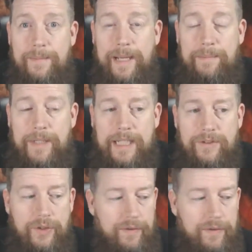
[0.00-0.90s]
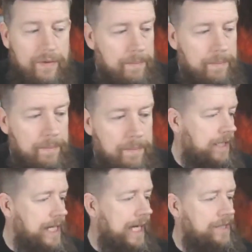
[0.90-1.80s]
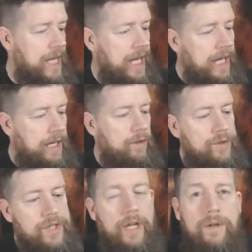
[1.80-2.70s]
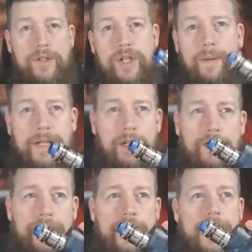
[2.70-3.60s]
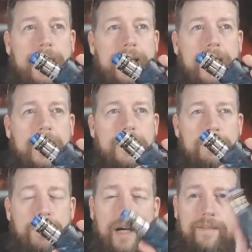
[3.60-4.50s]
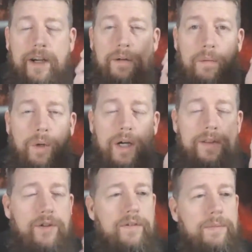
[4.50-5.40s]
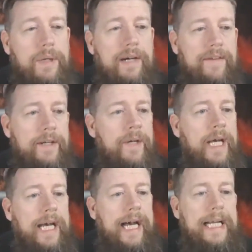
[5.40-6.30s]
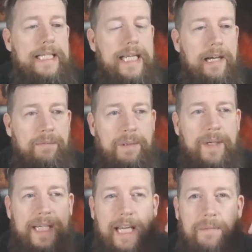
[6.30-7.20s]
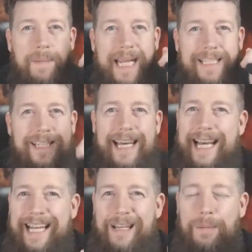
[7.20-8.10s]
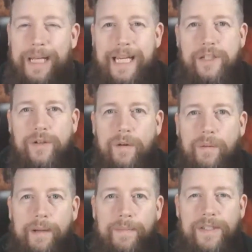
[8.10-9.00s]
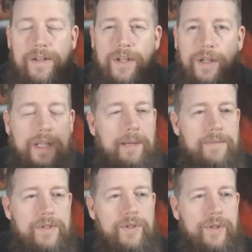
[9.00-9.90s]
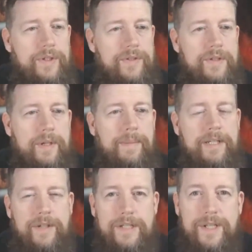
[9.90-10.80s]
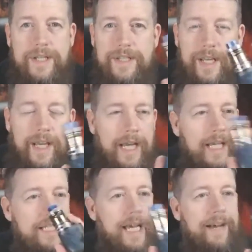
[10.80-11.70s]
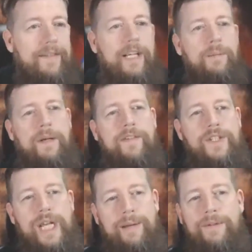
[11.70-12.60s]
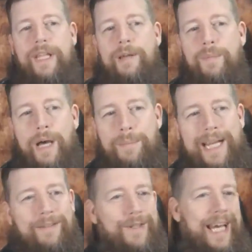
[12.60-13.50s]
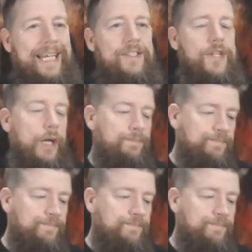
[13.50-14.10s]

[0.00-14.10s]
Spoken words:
my sort of opinion about the tanks, and also showing off the Bravo and what I thought of the Bravo. And we might come back to that a little bit later on when Mr. Todd comes and joins us, because I'm interested to have a little bit of a chat with him about that. So